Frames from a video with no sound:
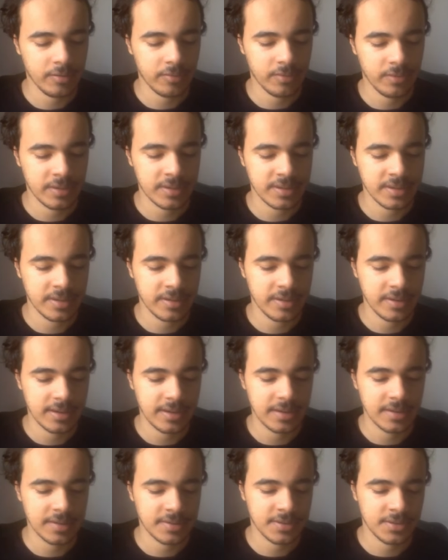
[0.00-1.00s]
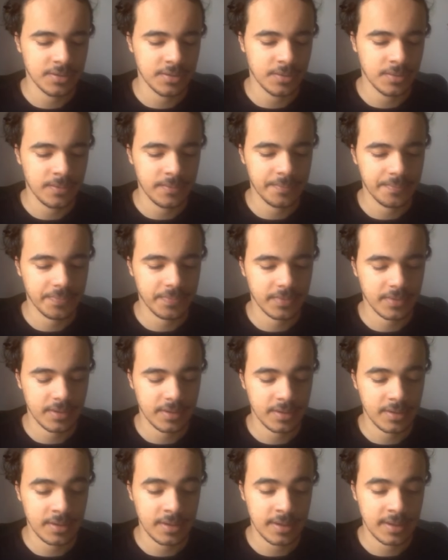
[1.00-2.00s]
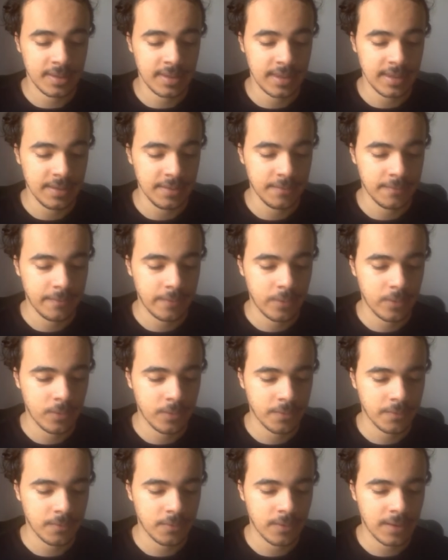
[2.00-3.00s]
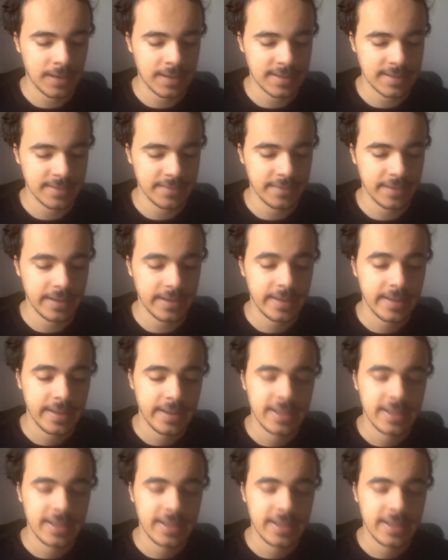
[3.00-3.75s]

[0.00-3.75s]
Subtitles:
returning to the fold for Aston Villa.